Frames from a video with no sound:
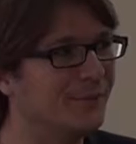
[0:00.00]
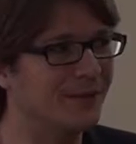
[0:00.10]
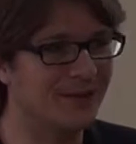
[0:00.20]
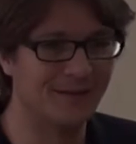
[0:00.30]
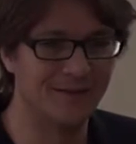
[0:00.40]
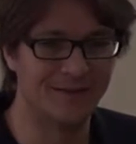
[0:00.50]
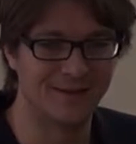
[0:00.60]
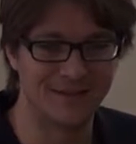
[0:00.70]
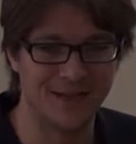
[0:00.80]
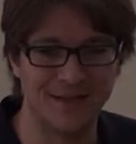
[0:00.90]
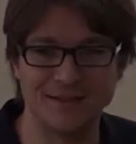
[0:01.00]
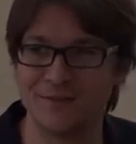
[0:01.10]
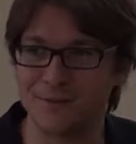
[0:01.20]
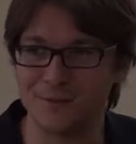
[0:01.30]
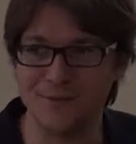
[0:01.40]
we can assign
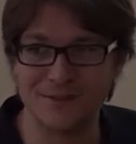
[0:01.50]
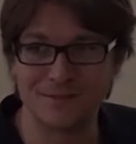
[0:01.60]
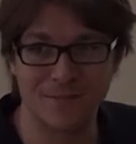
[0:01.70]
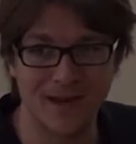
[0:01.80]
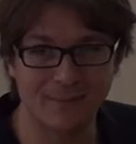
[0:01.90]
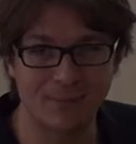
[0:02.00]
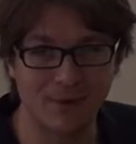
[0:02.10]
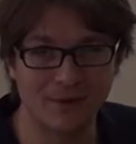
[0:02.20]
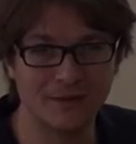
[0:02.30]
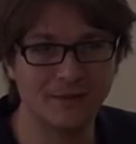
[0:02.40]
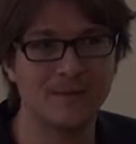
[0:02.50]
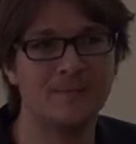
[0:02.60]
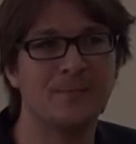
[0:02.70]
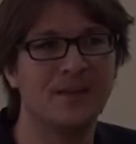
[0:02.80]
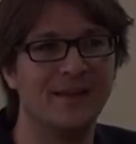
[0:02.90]
this to this black point,
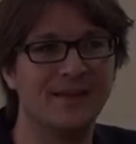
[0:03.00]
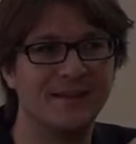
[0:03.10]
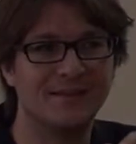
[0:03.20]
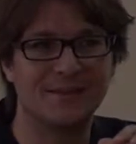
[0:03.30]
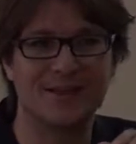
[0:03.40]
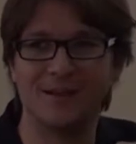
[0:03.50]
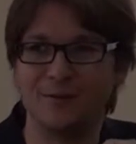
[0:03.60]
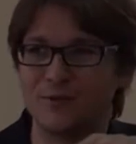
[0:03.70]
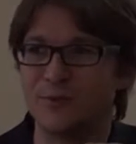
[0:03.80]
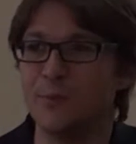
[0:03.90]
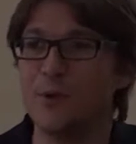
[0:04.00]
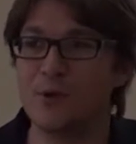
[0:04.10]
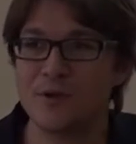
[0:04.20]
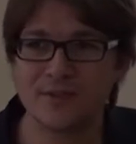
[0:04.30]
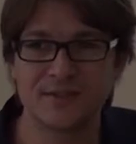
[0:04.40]
and that kind of
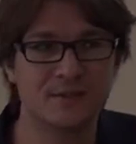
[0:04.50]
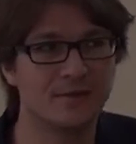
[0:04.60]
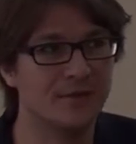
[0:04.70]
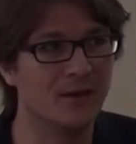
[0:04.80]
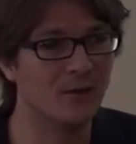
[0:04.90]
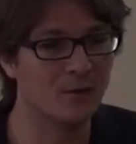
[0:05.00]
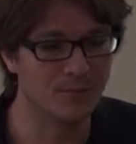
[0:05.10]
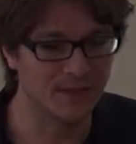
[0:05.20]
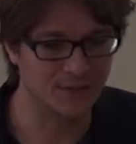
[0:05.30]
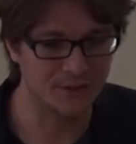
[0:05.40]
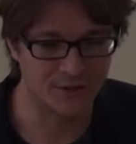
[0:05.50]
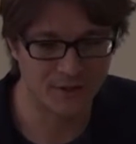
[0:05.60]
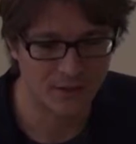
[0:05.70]
smooths the whole picture.